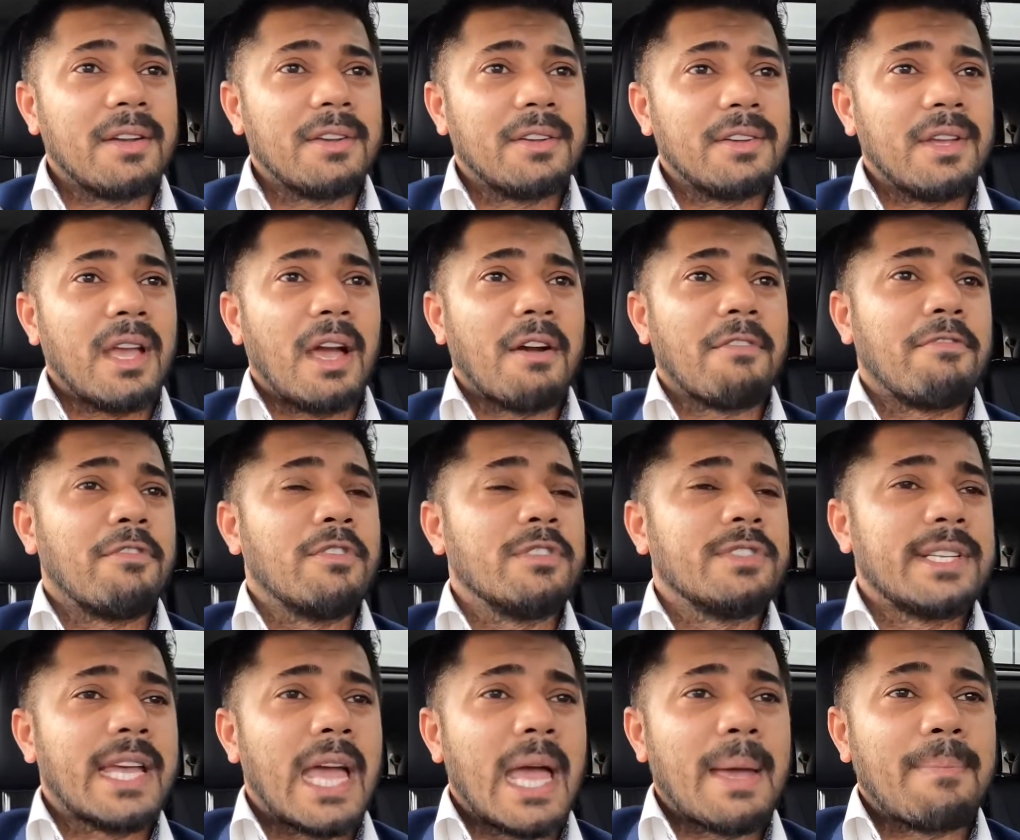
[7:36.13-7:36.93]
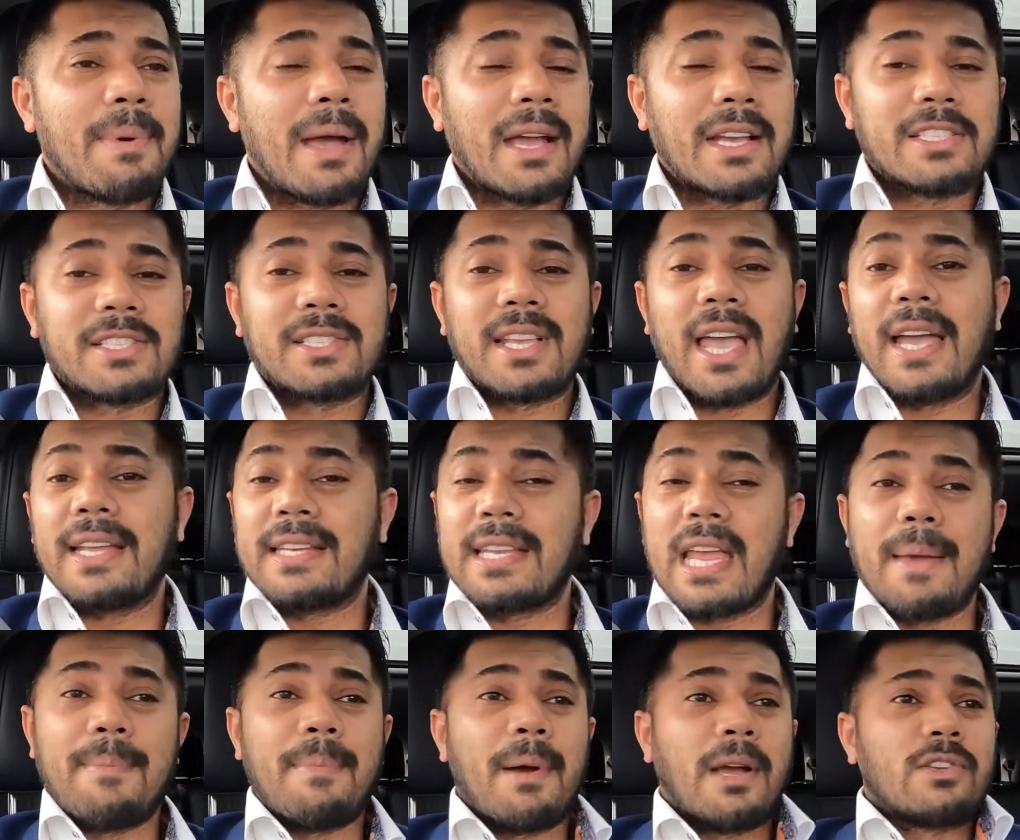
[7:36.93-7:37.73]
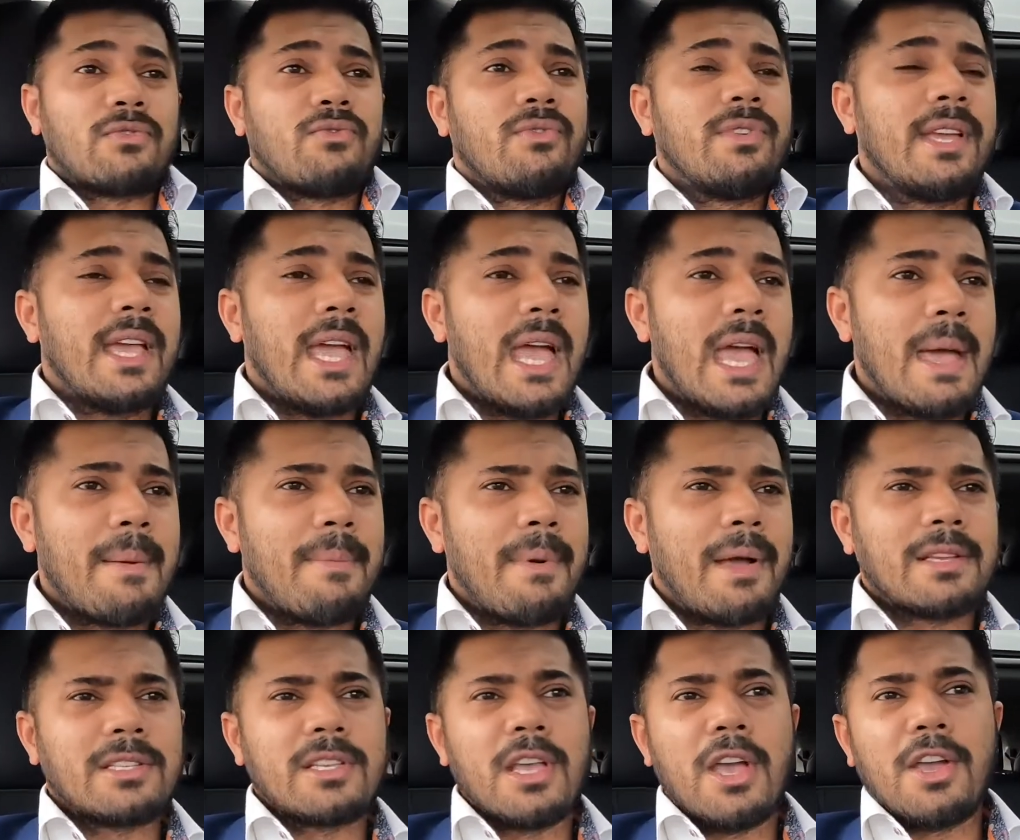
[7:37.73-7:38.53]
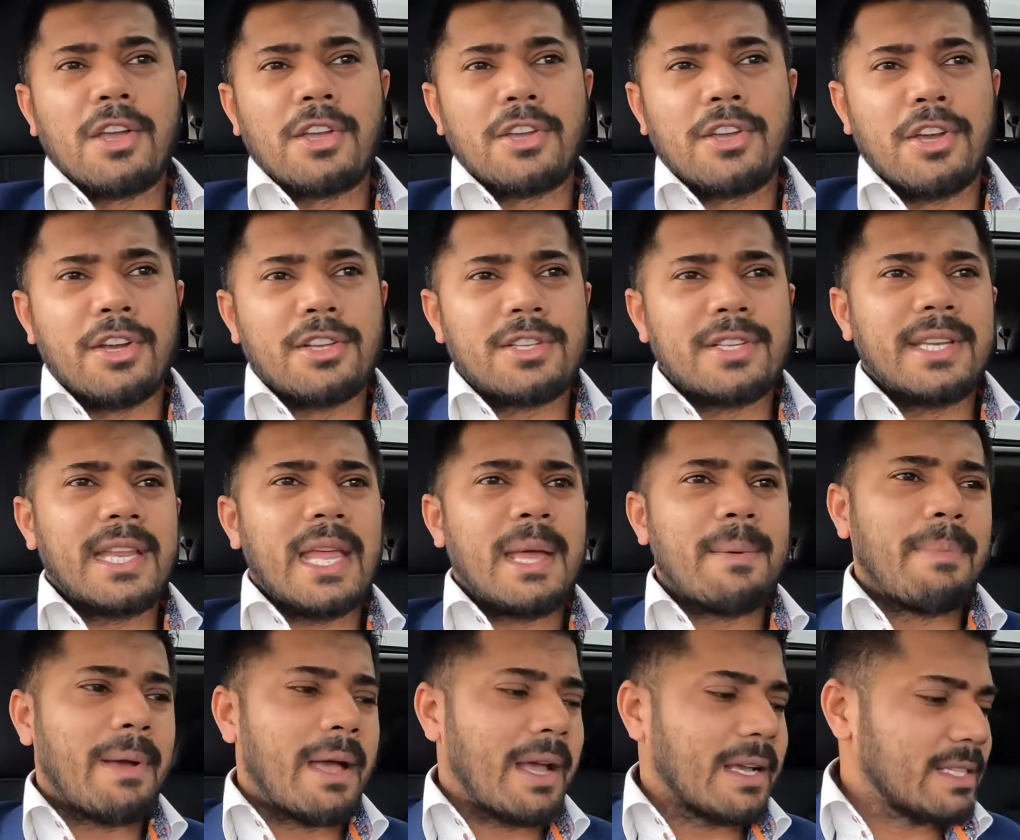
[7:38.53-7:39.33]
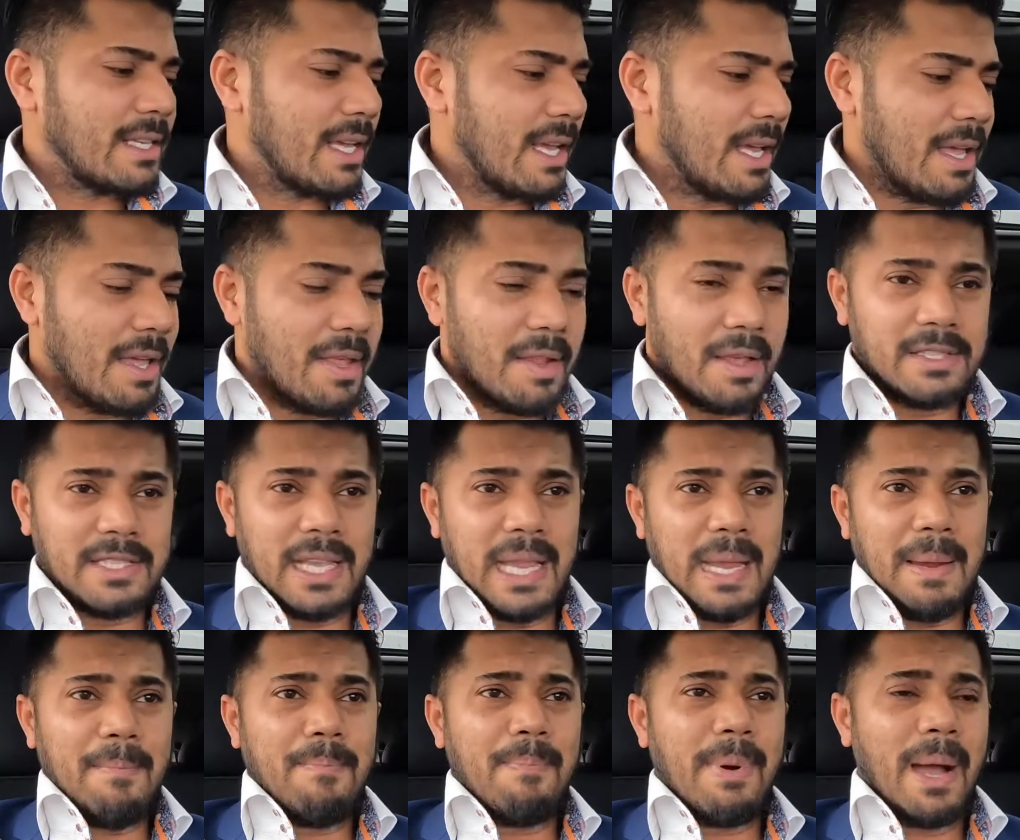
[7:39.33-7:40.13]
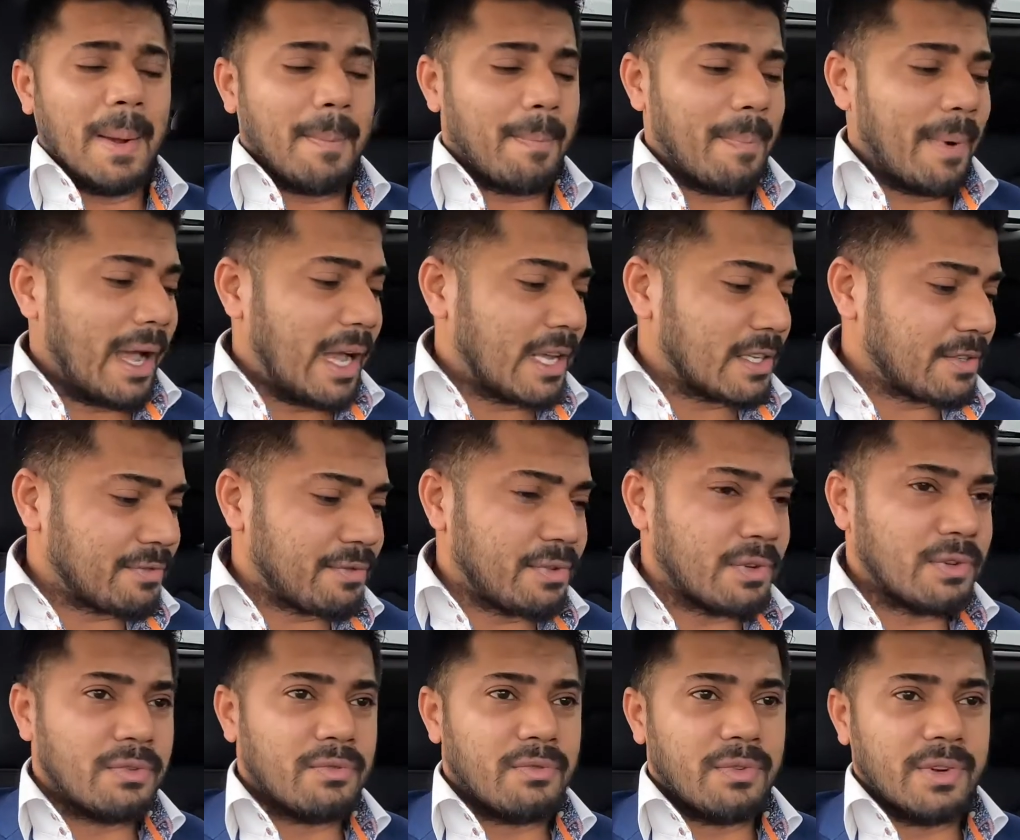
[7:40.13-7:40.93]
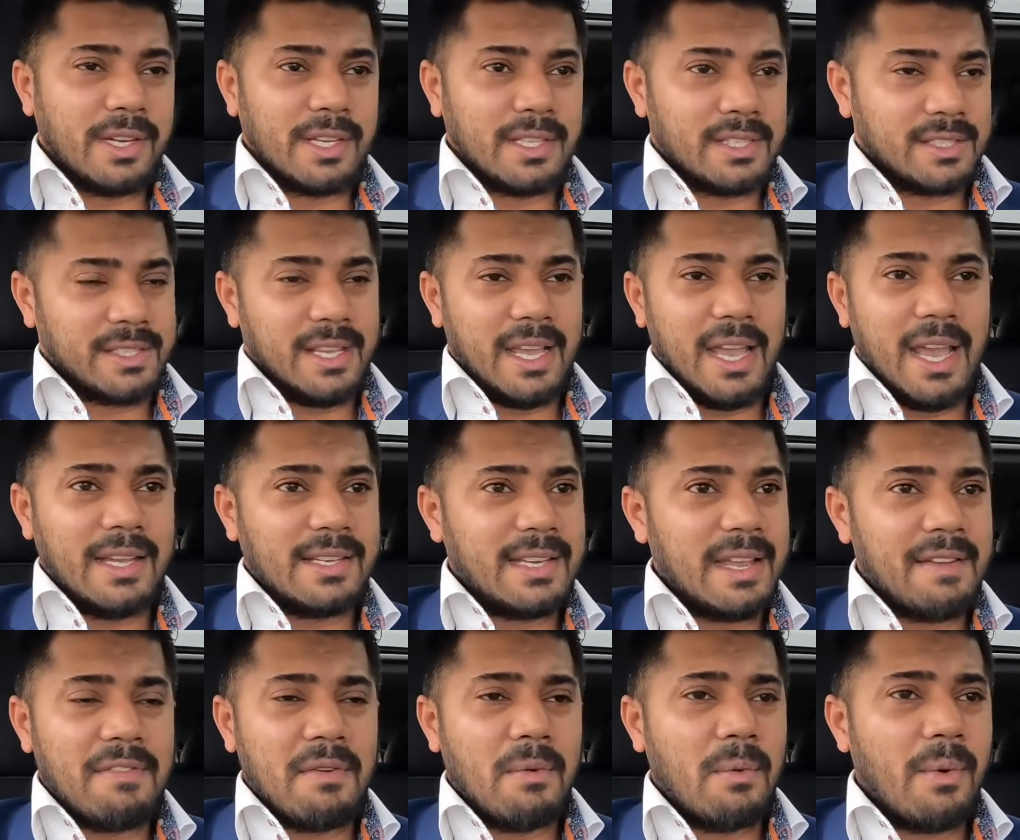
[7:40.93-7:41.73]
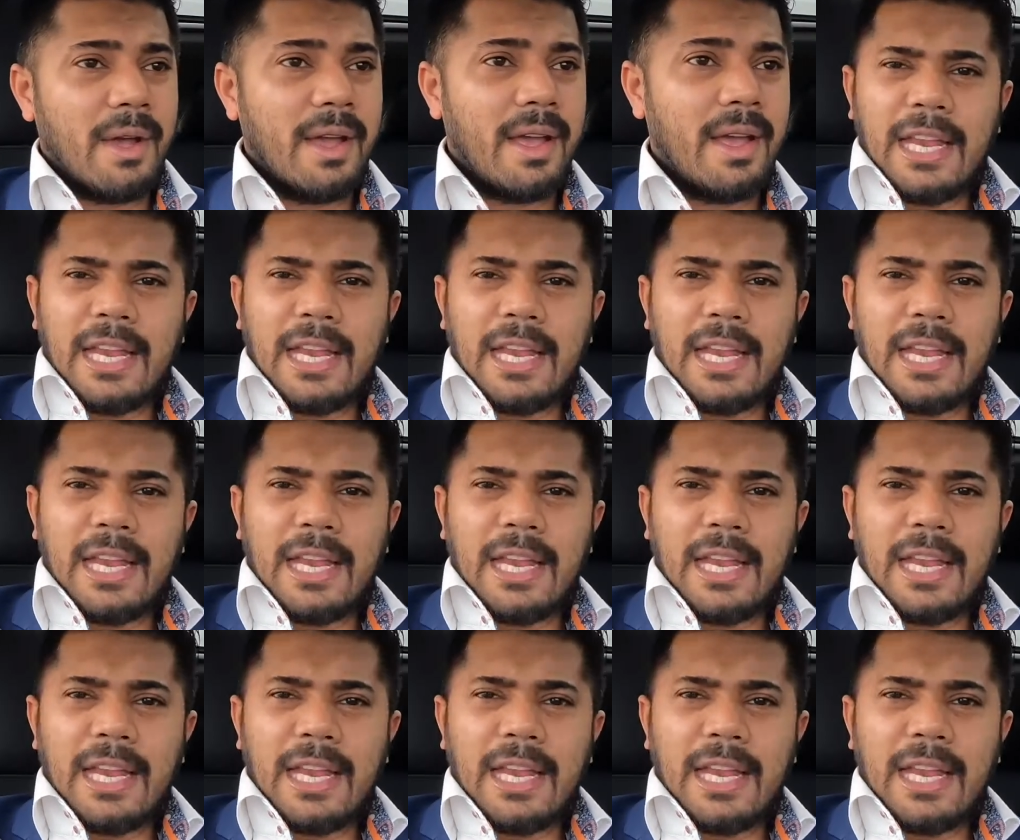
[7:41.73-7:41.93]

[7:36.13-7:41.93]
You have front airbags, side airbags, rear airbags, curtain airbags, there's impact bars, front, rear, side, everywhere.